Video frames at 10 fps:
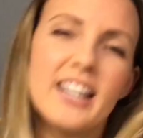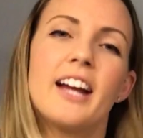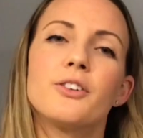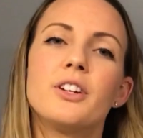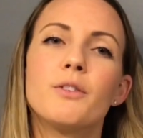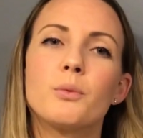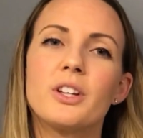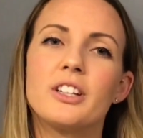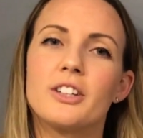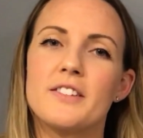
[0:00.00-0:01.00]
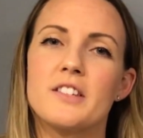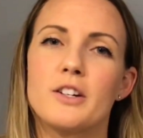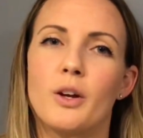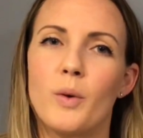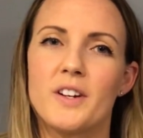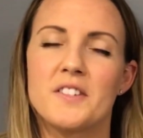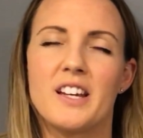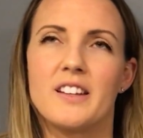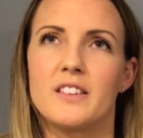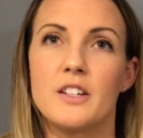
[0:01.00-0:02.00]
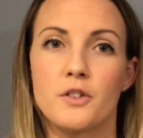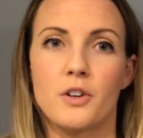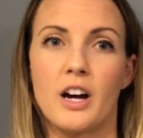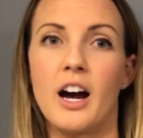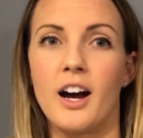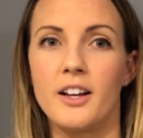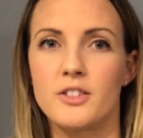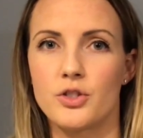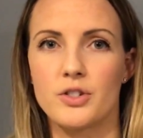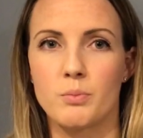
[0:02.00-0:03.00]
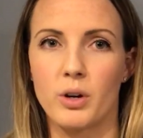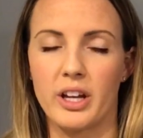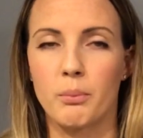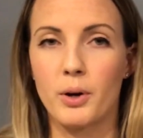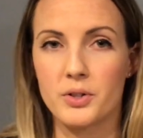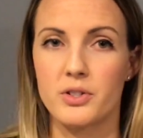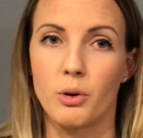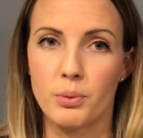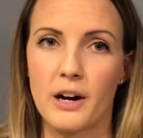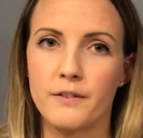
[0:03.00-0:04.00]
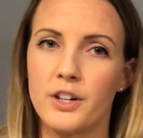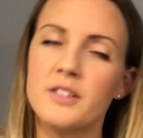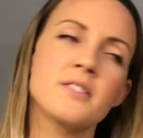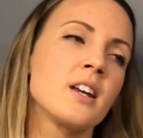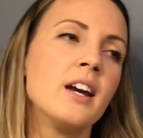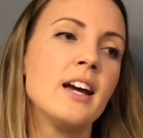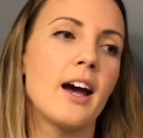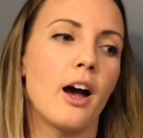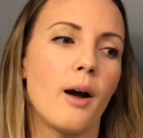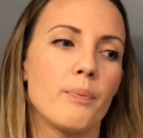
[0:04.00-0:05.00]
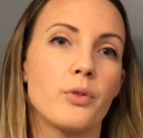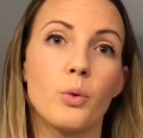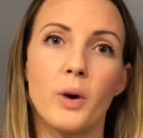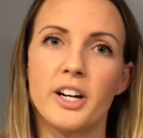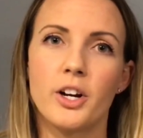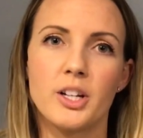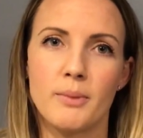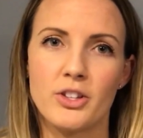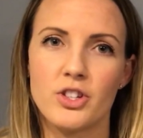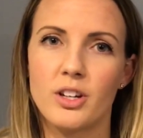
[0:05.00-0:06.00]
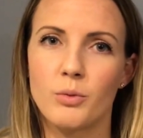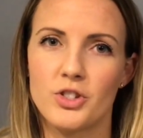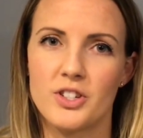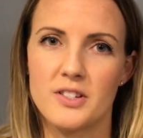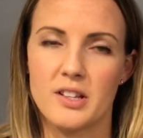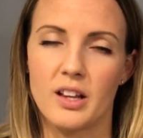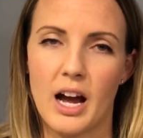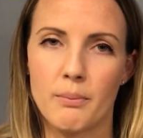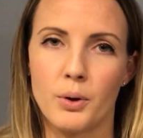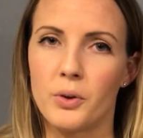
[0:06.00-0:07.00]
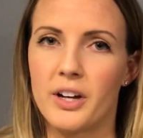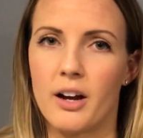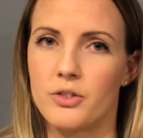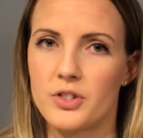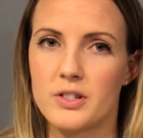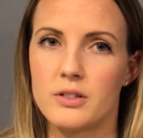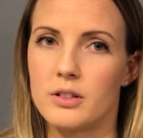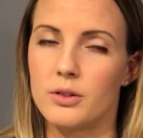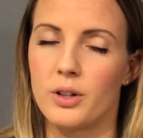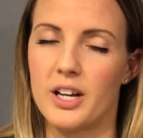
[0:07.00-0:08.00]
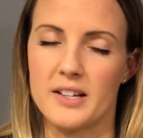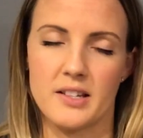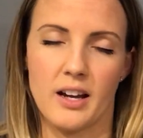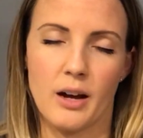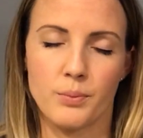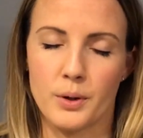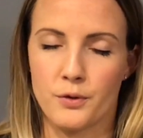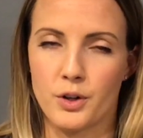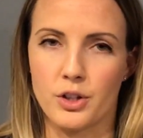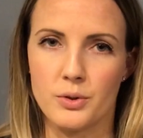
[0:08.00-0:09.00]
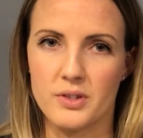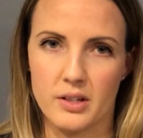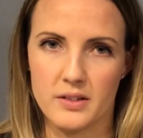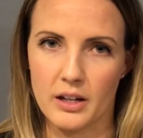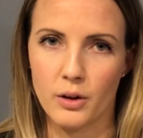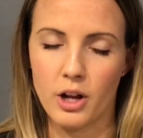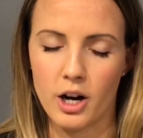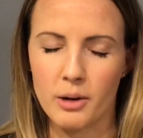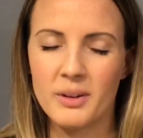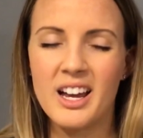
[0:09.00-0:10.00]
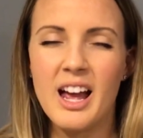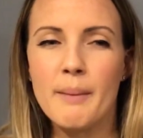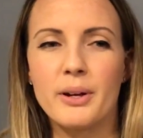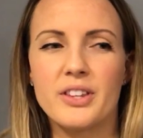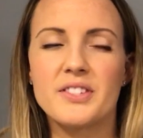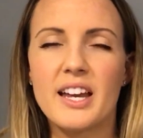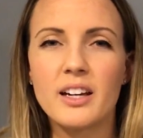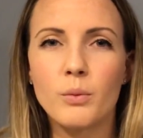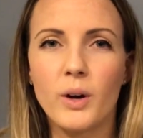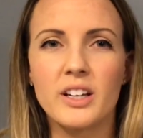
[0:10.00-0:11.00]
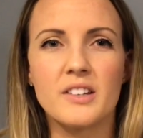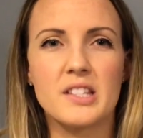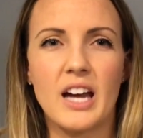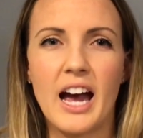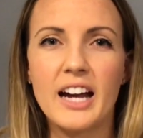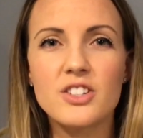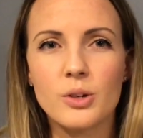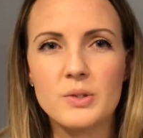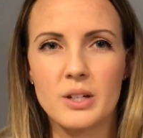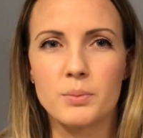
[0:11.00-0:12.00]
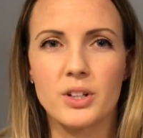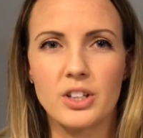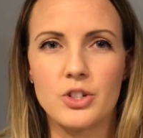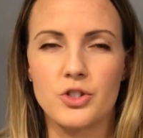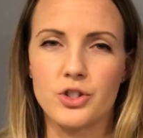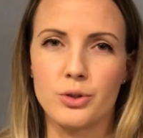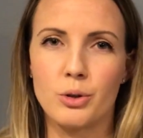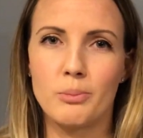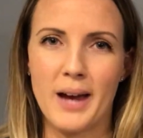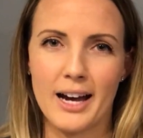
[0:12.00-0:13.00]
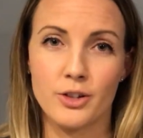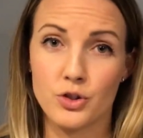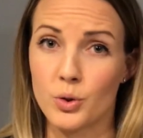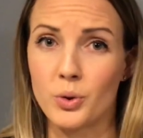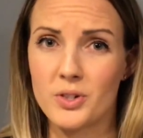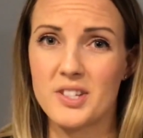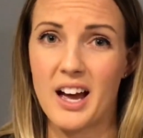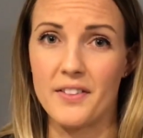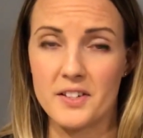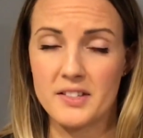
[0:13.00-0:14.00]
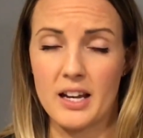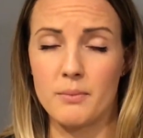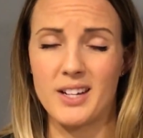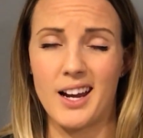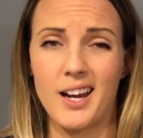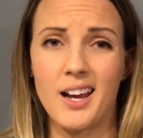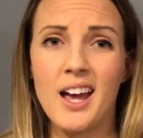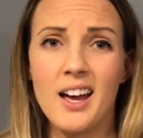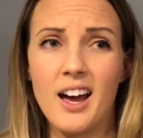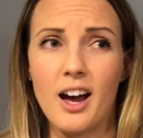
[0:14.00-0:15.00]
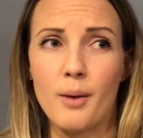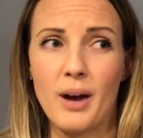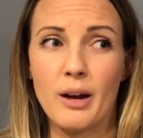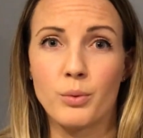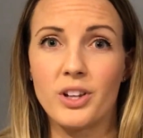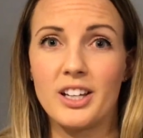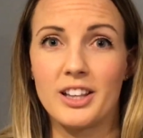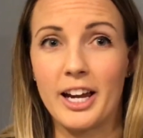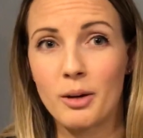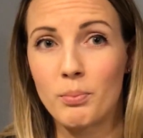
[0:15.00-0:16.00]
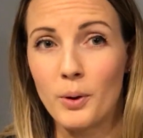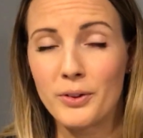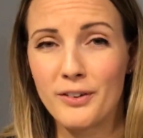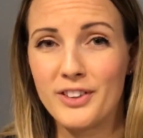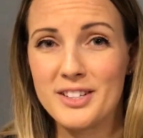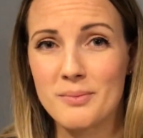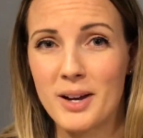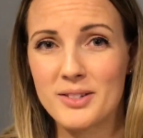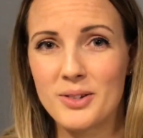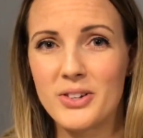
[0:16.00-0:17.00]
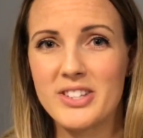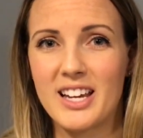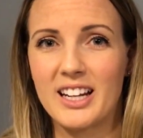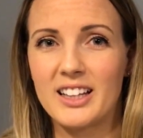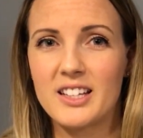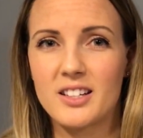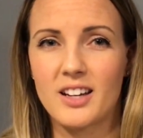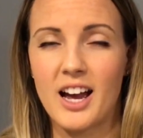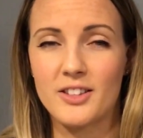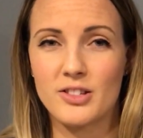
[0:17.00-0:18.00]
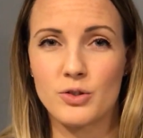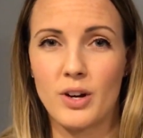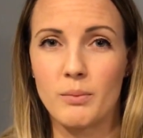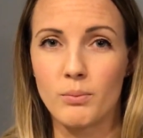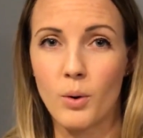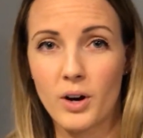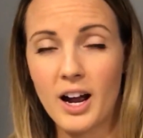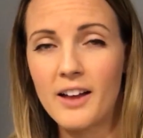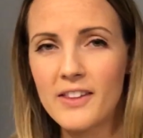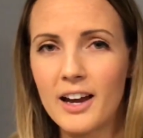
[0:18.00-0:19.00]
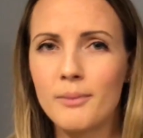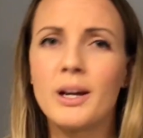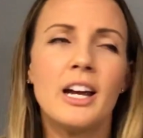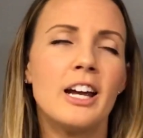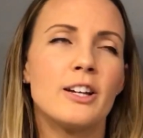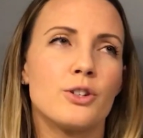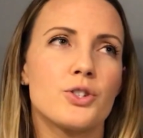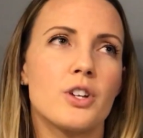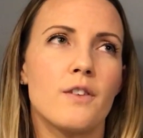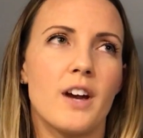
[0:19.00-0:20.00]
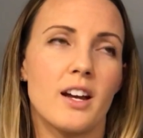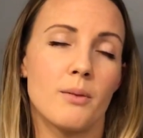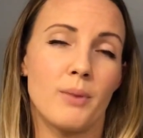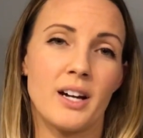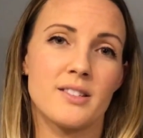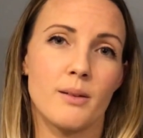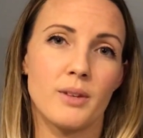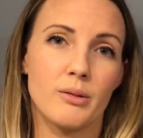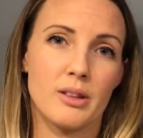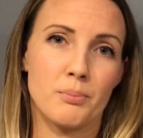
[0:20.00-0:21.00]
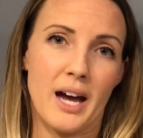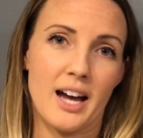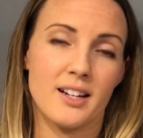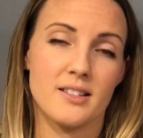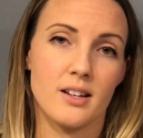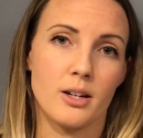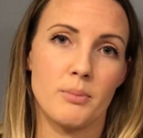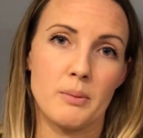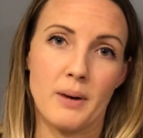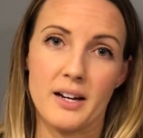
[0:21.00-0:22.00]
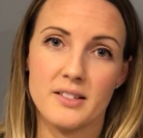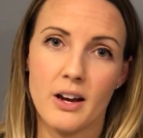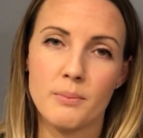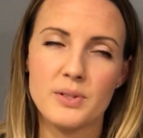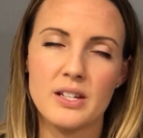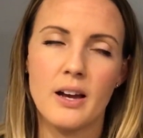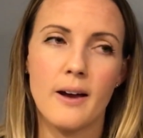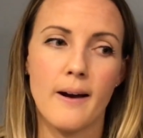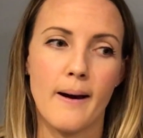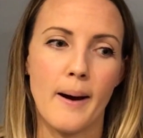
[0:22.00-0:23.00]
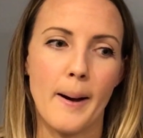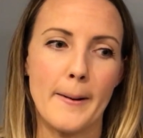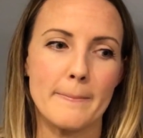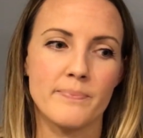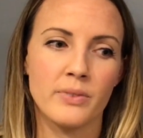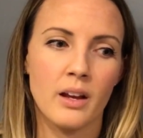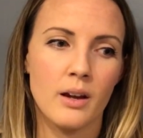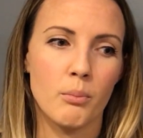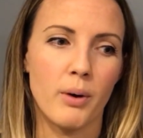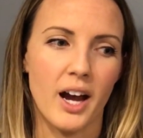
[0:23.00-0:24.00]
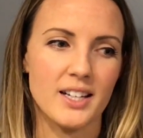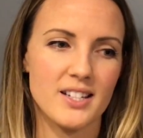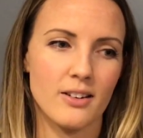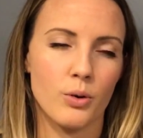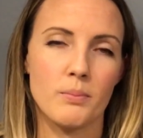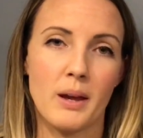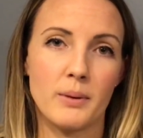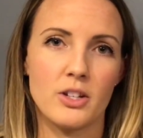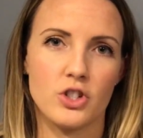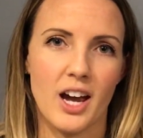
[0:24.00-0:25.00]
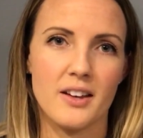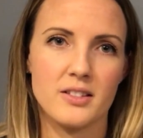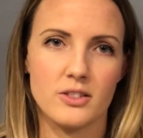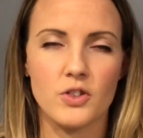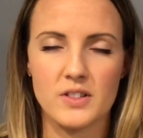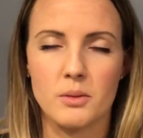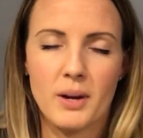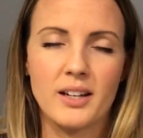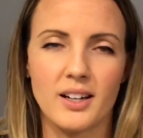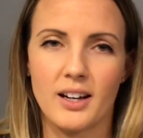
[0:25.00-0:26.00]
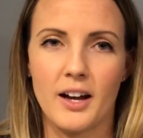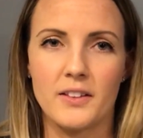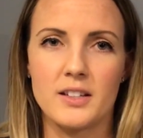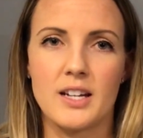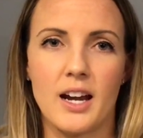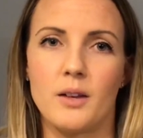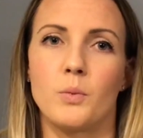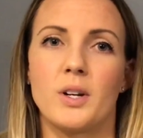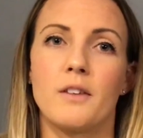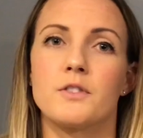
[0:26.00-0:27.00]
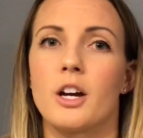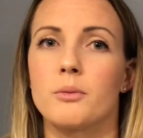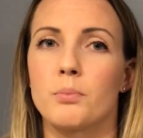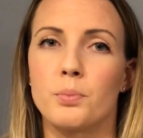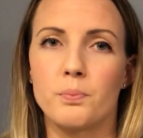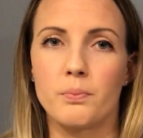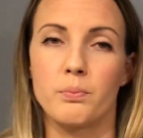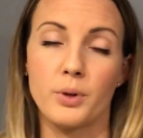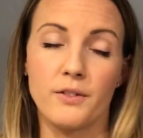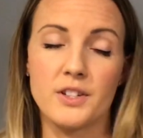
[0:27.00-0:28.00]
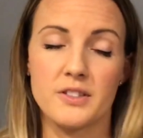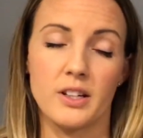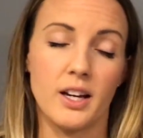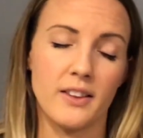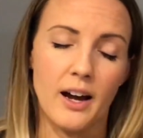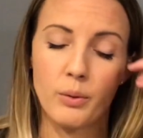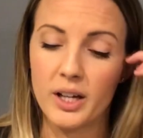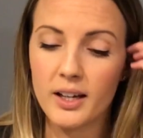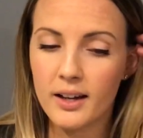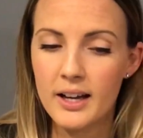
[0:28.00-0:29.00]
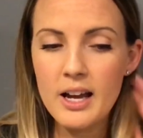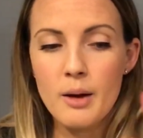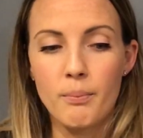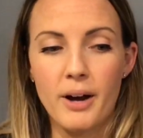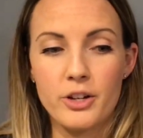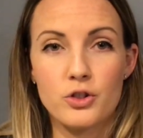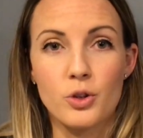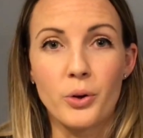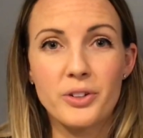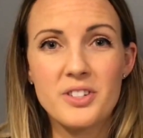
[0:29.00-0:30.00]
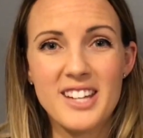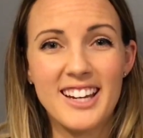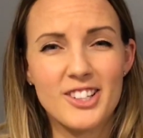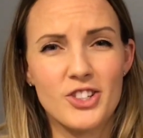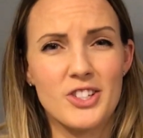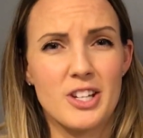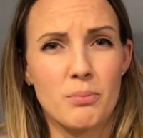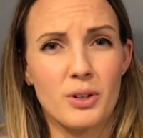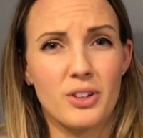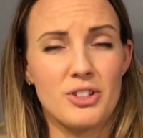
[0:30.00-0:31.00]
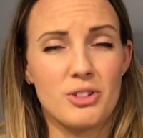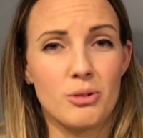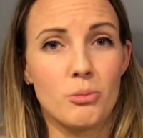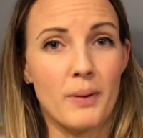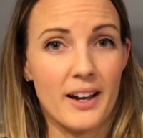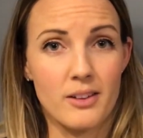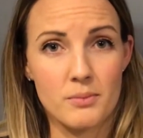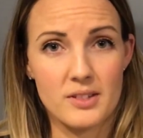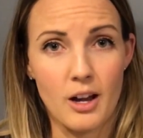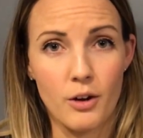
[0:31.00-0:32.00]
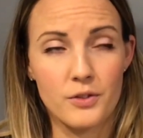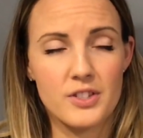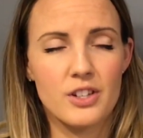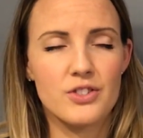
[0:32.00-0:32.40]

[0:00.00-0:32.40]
and I don't even really necessarily want to say that these are cons, it's just more like personal preference. The one I already mentioned, which is the lat pull down, just utilizing, I'd prefer to use the single arm. But the second one is that I don't typically do back and shoulders on the same day. I really like both of these muscles, and I like to concentrate more on them. Usually if I combine something with back, it's going to be biceps, or maybe chest, just depending on the day and what I've done previously in that week. But shoulders I actually typically do by themselves.